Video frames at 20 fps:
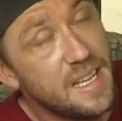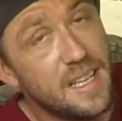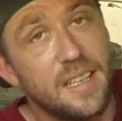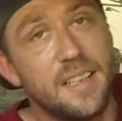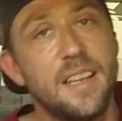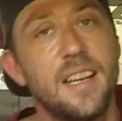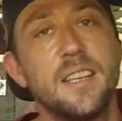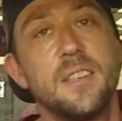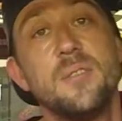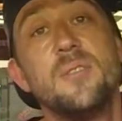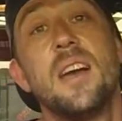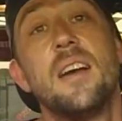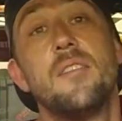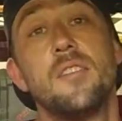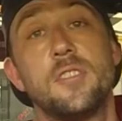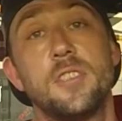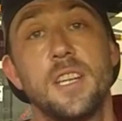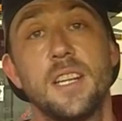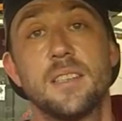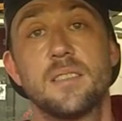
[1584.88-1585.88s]
Now you have
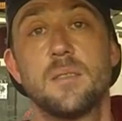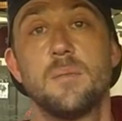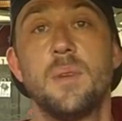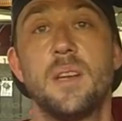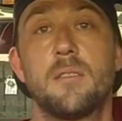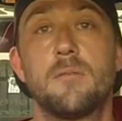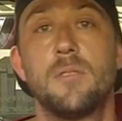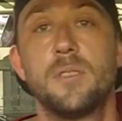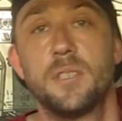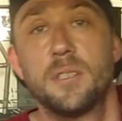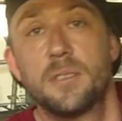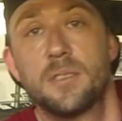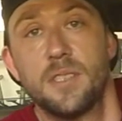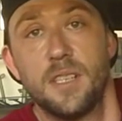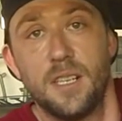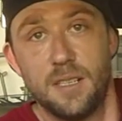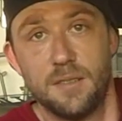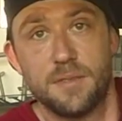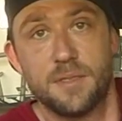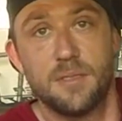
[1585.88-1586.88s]
a chance to make one
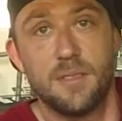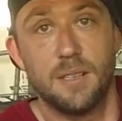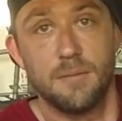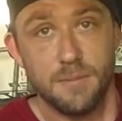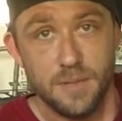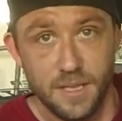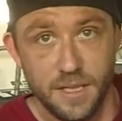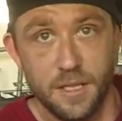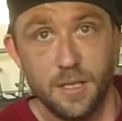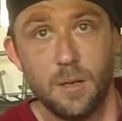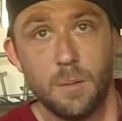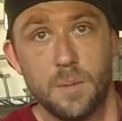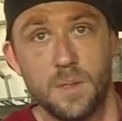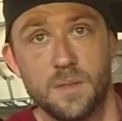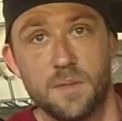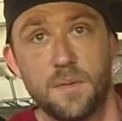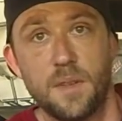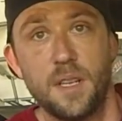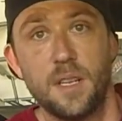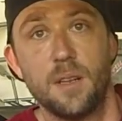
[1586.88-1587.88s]
yourself, so I really hope
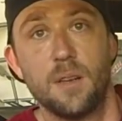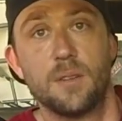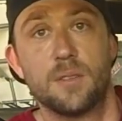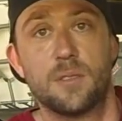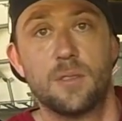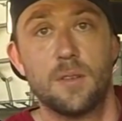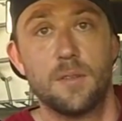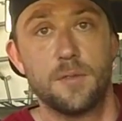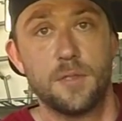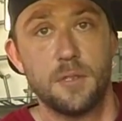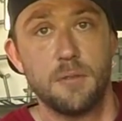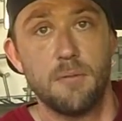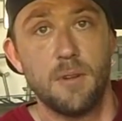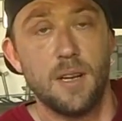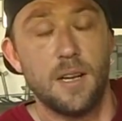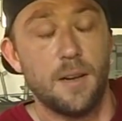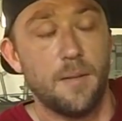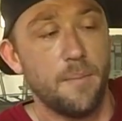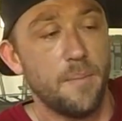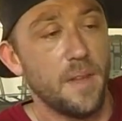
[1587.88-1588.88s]
this video serves you
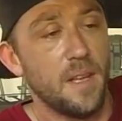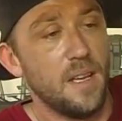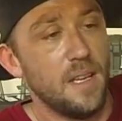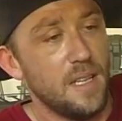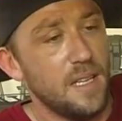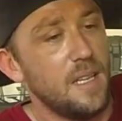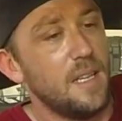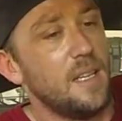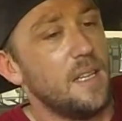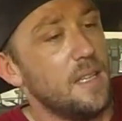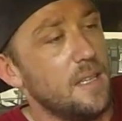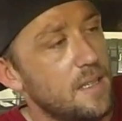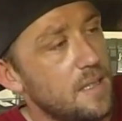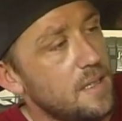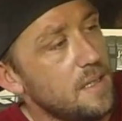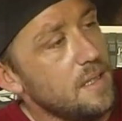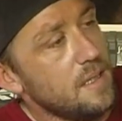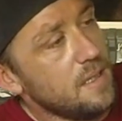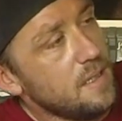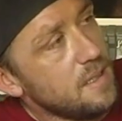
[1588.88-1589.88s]
well.
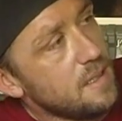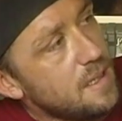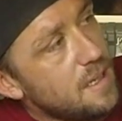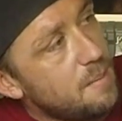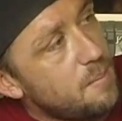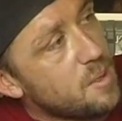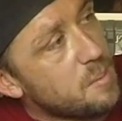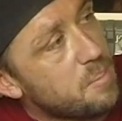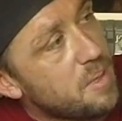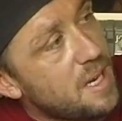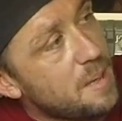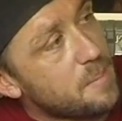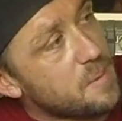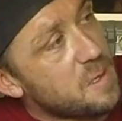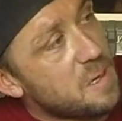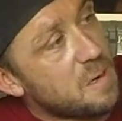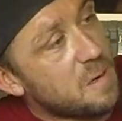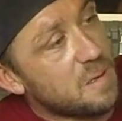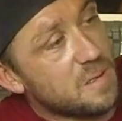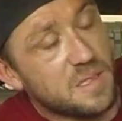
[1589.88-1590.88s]
I'm going to pop the
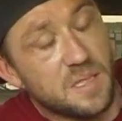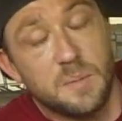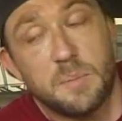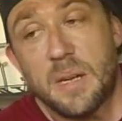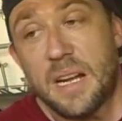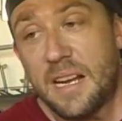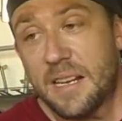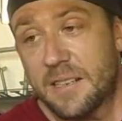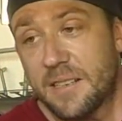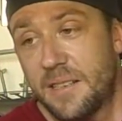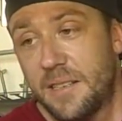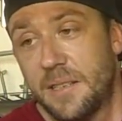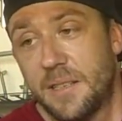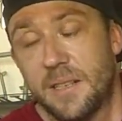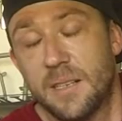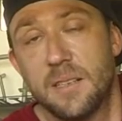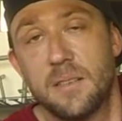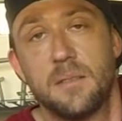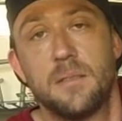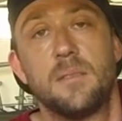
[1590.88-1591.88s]
harnesses back on
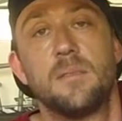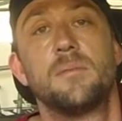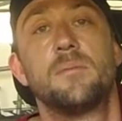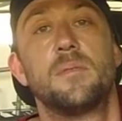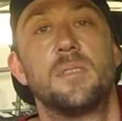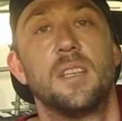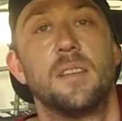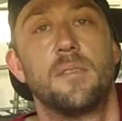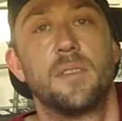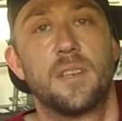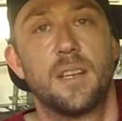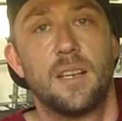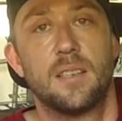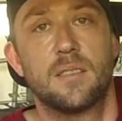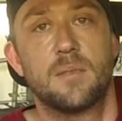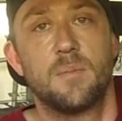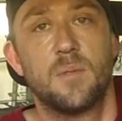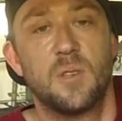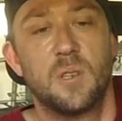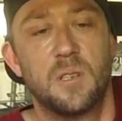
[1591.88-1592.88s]
here, give the
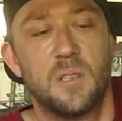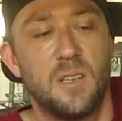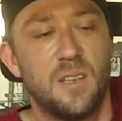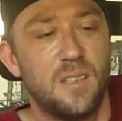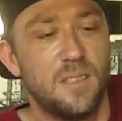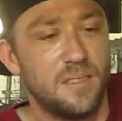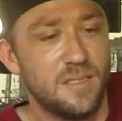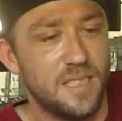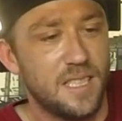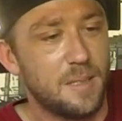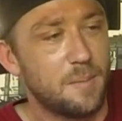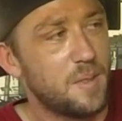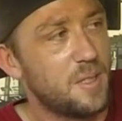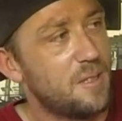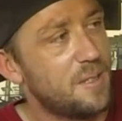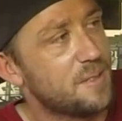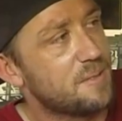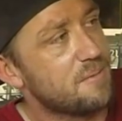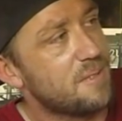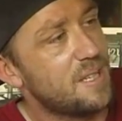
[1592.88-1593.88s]
customer a call, let him
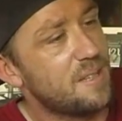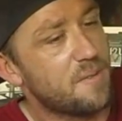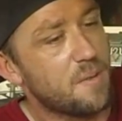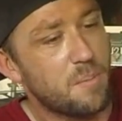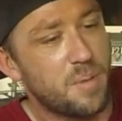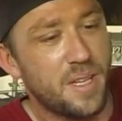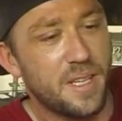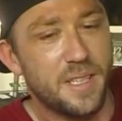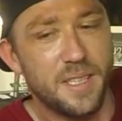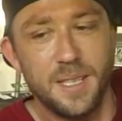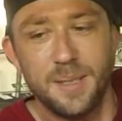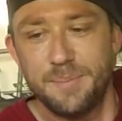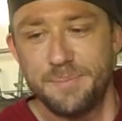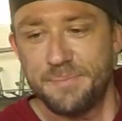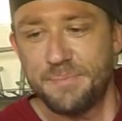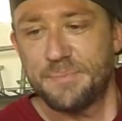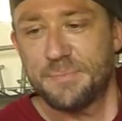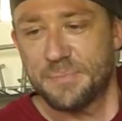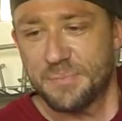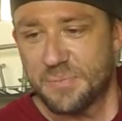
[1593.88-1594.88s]
know it's ready for pickup.
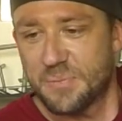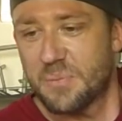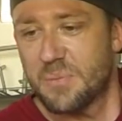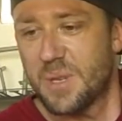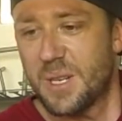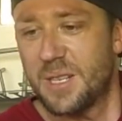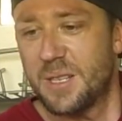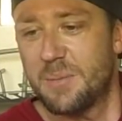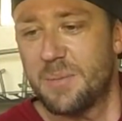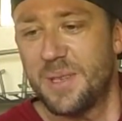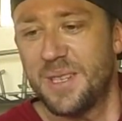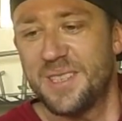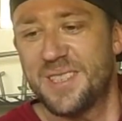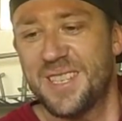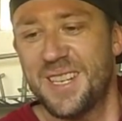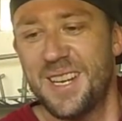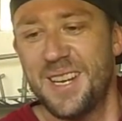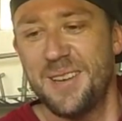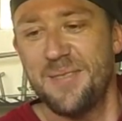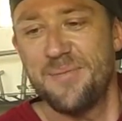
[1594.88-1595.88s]
But in the
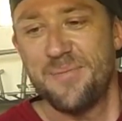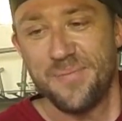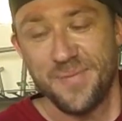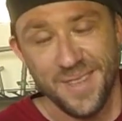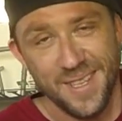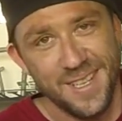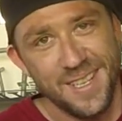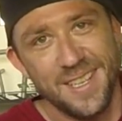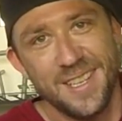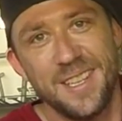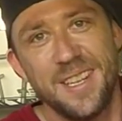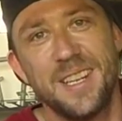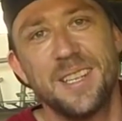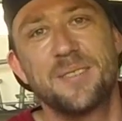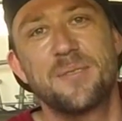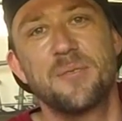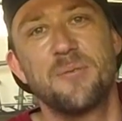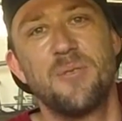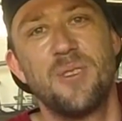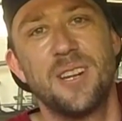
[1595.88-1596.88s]
meantime,
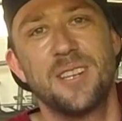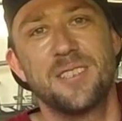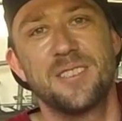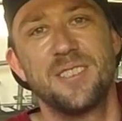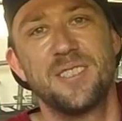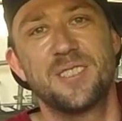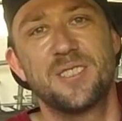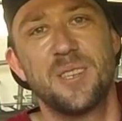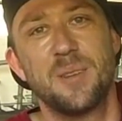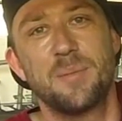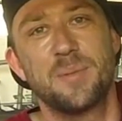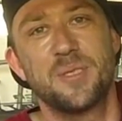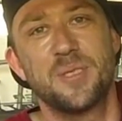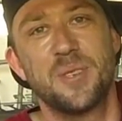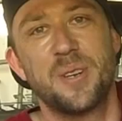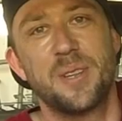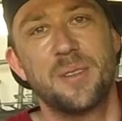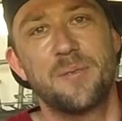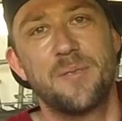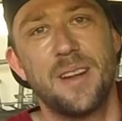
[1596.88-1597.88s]
thanks for watching this
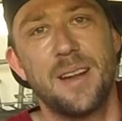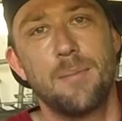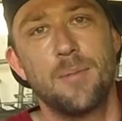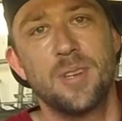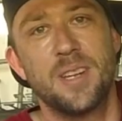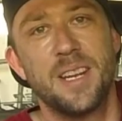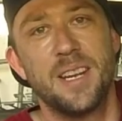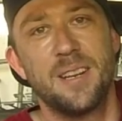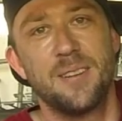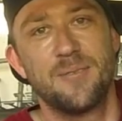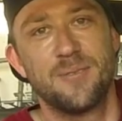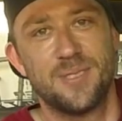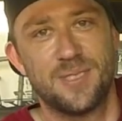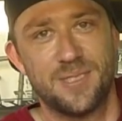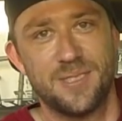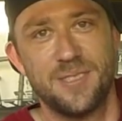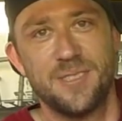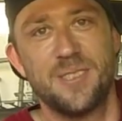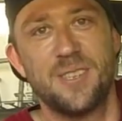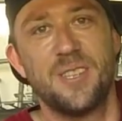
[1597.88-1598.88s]
episode of The Fabricator, and we'll
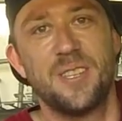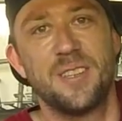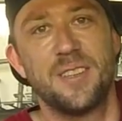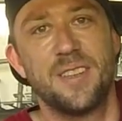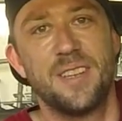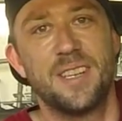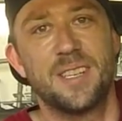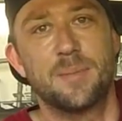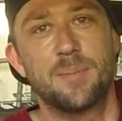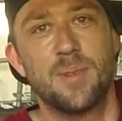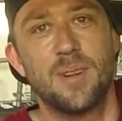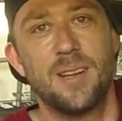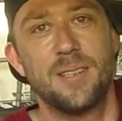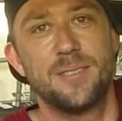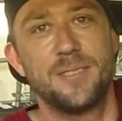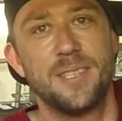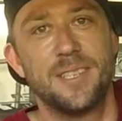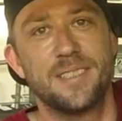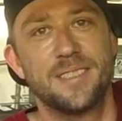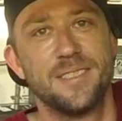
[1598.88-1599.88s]
see you all on the next
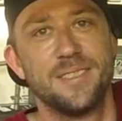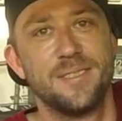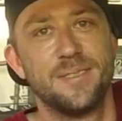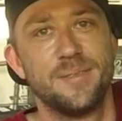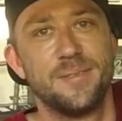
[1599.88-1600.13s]
project.